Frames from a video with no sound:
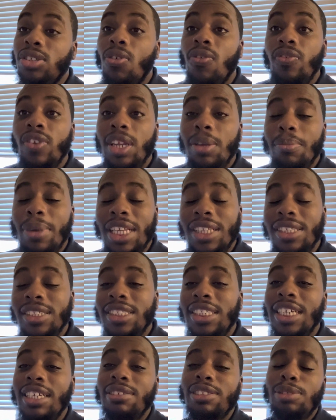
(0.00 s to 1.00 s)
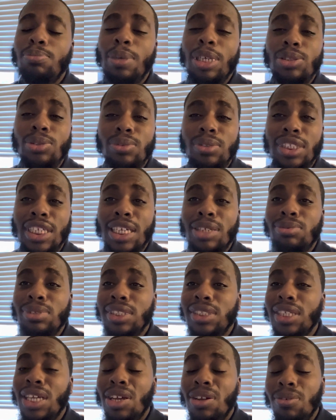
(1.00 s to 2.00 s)
Hopefully make the team special teams or
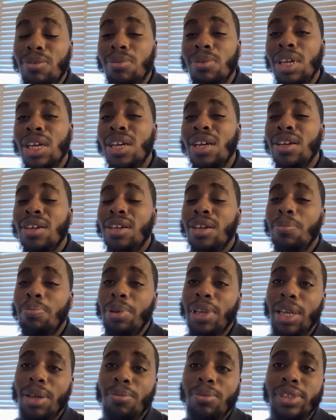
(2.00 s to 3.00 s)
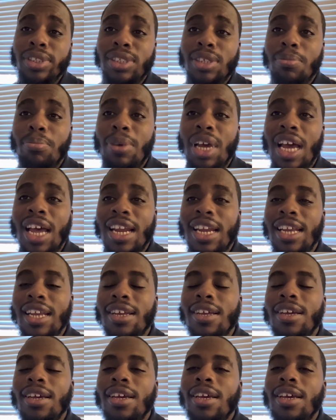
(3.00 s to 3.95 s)
something. Compete with somebody.